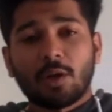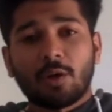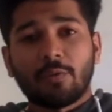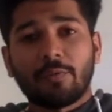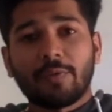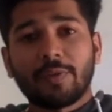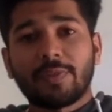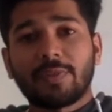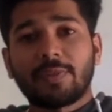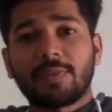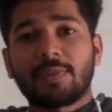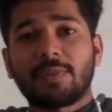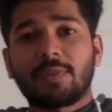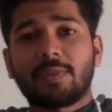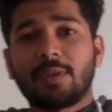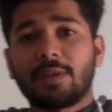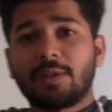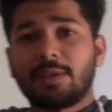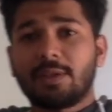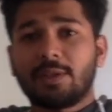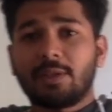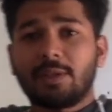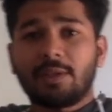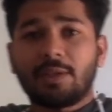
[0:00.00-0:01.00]
with
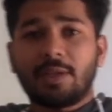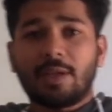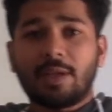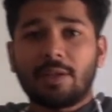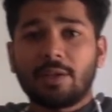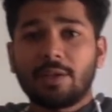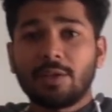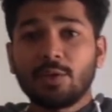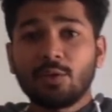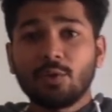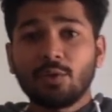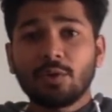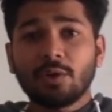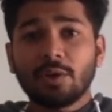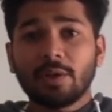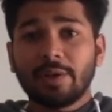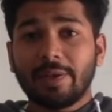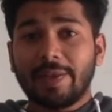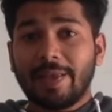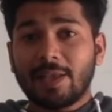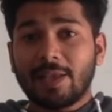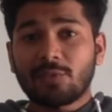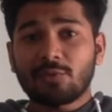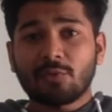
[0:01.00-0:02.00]
the
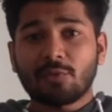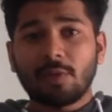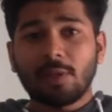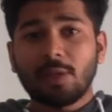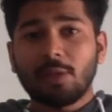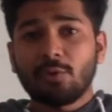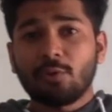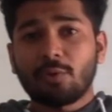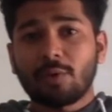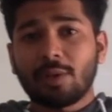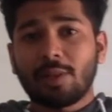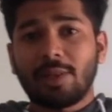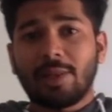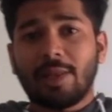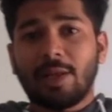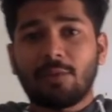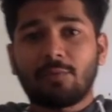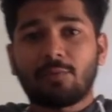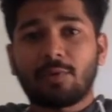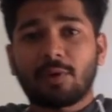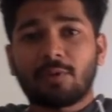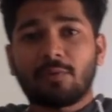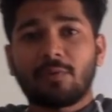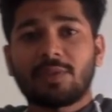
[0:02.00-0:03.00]
natural neural
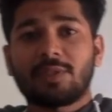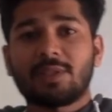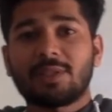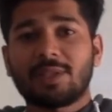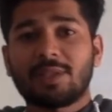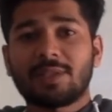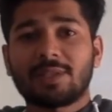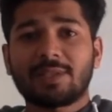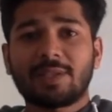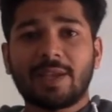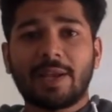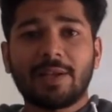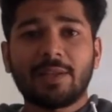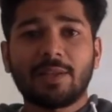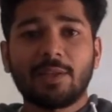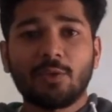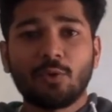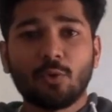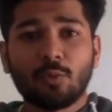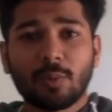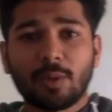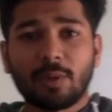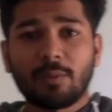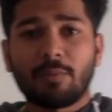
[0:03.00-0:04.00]
network which is inside the
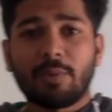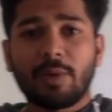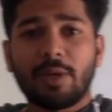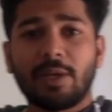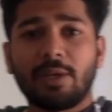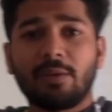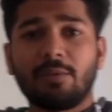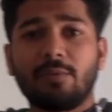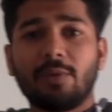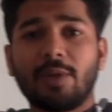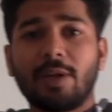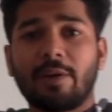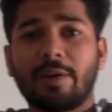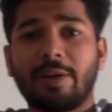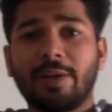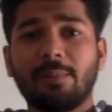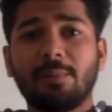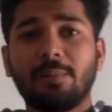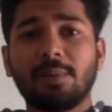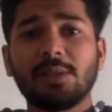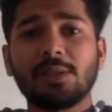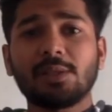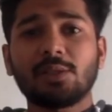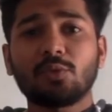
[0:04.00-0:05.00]
human brain, we are
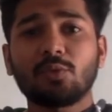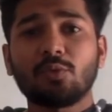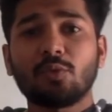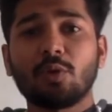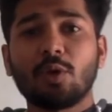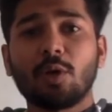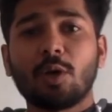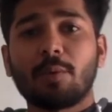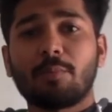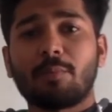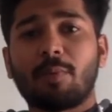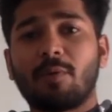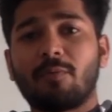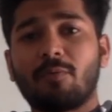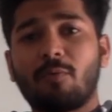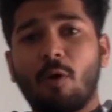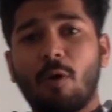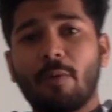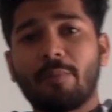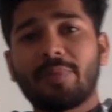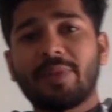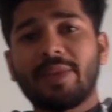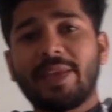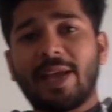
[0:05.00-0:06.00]
able to
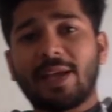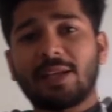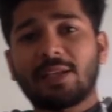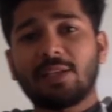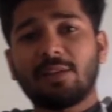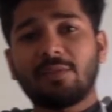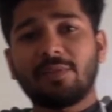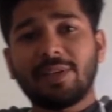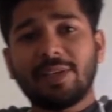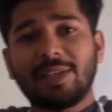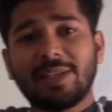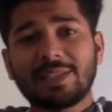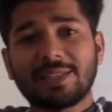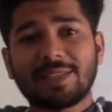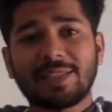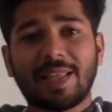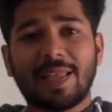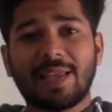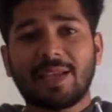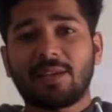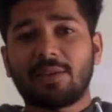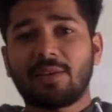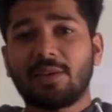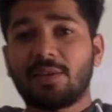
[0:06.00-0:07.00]
perform the activities
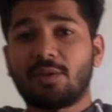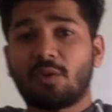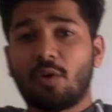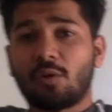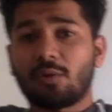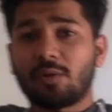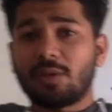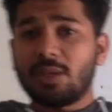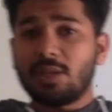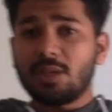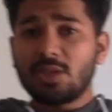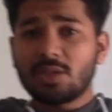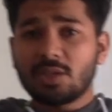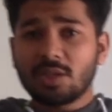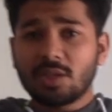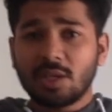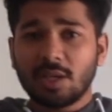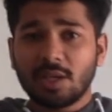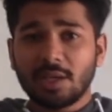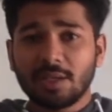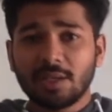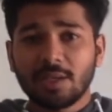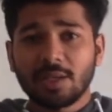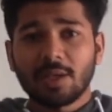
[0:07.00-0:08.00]
like
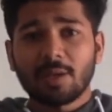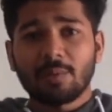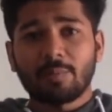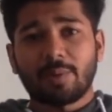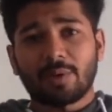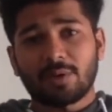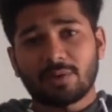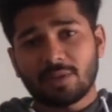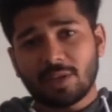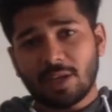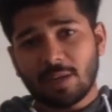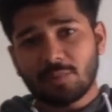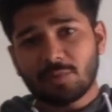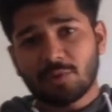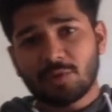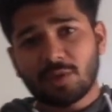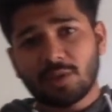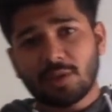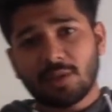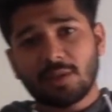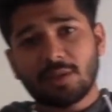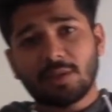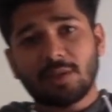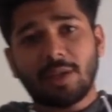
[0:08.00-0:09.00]
recognition,
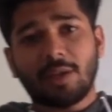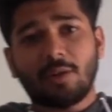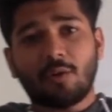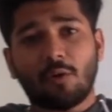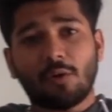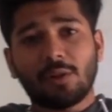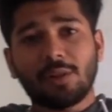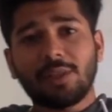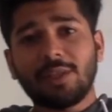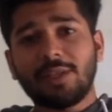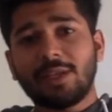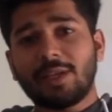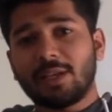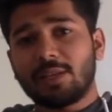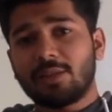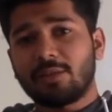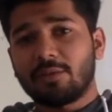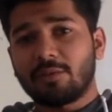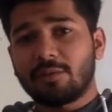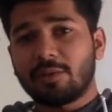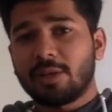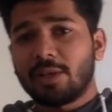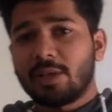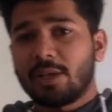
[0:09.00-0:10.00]
perception, and all the
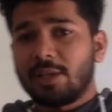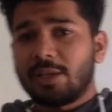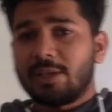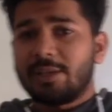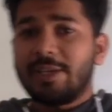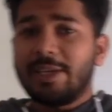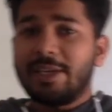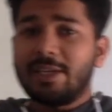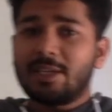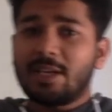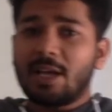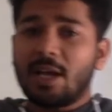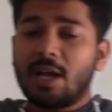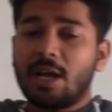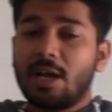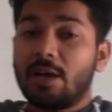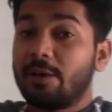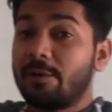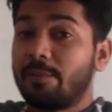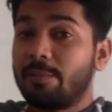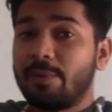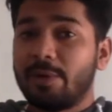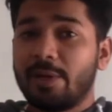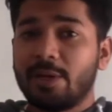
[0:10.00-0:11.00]
other data
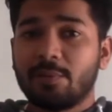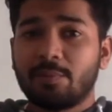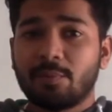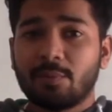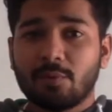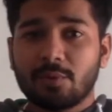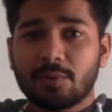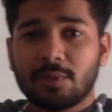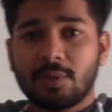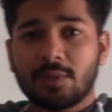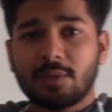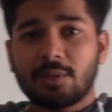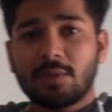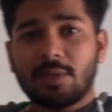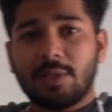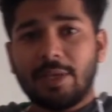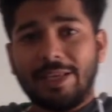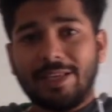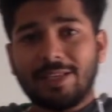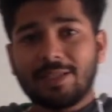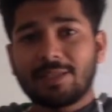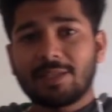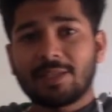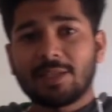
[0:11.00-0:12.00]
our brain process
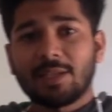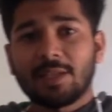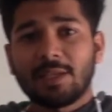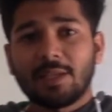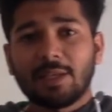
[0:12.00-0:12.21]
is